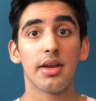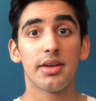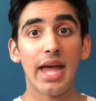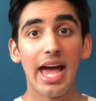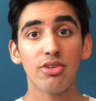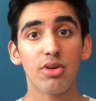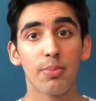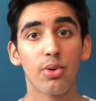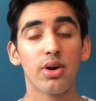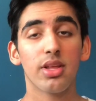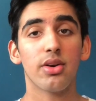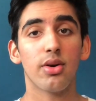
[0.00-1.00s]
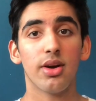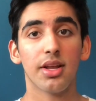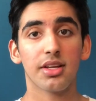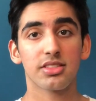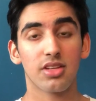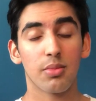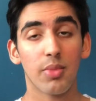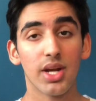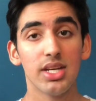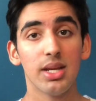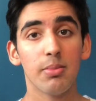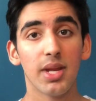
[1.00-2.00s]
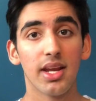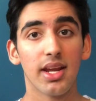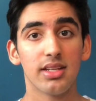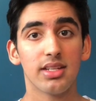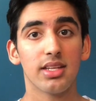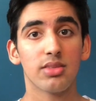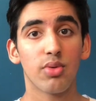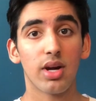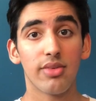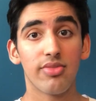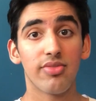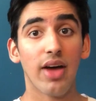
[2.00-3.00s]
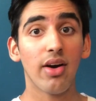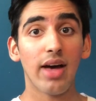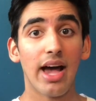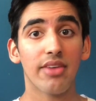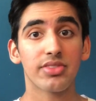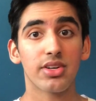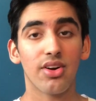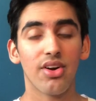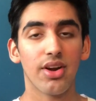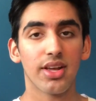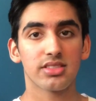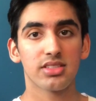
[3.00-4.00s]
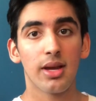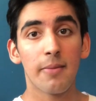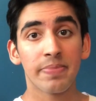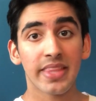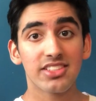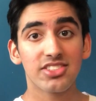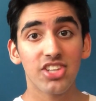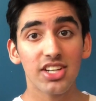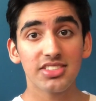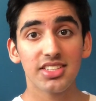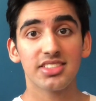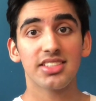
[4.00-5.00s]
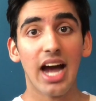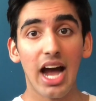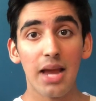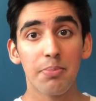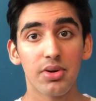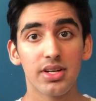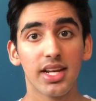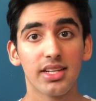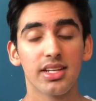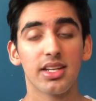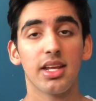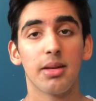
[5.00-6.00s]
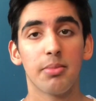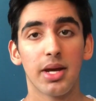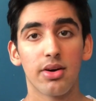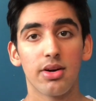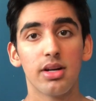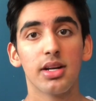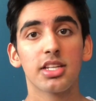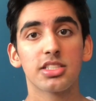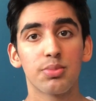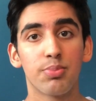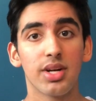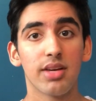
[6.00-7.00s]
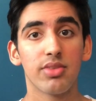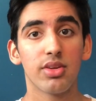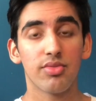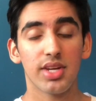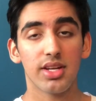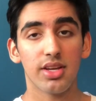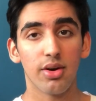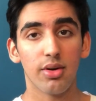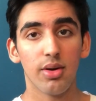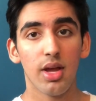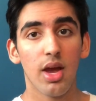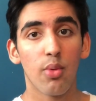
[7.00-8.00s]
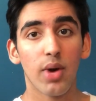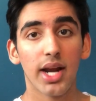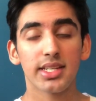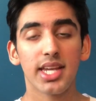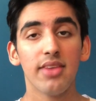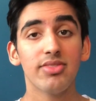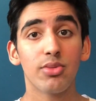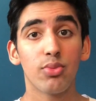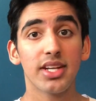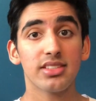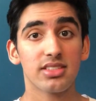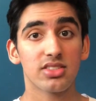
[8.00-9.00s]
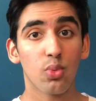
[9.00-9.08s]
NAT reported earnings on Monday, May 18th, where it fell after earnings, just as I predicted in my earnings preview video, where I gave the reasons